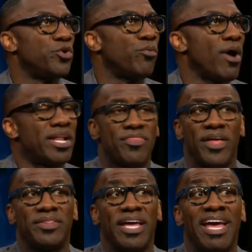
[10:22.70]
Brown. I think
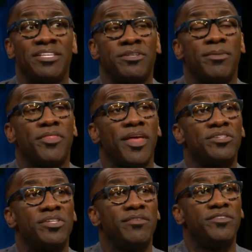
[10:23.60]
they hate some of the things
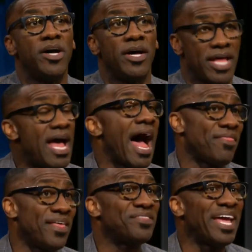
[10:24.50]
that he's done. I
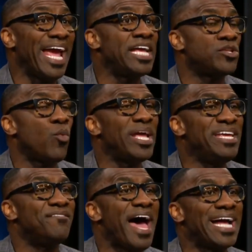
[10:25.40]
think they hate the way he's
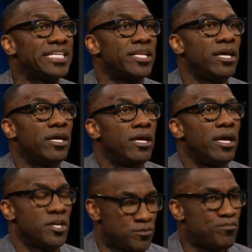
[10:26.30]
acted,
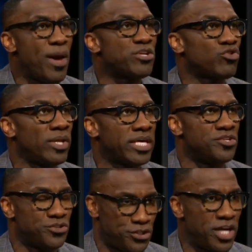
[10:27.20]
especially
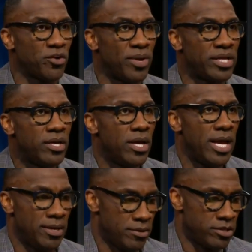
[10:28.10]
considering
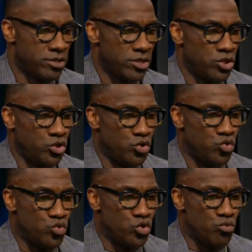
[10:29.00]

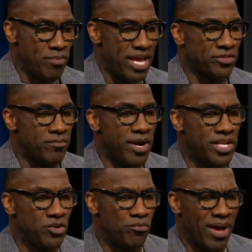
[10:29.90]
you make the money
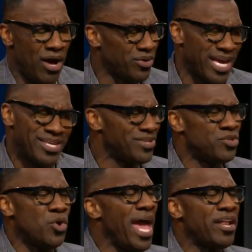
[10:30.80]
you make. Okay,
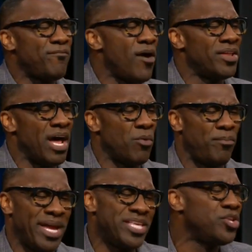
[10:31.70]
you had a falling out with
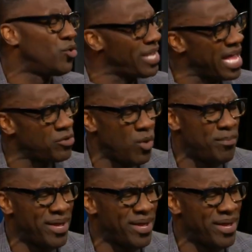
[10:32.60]
Ben. You don't like the way Ben.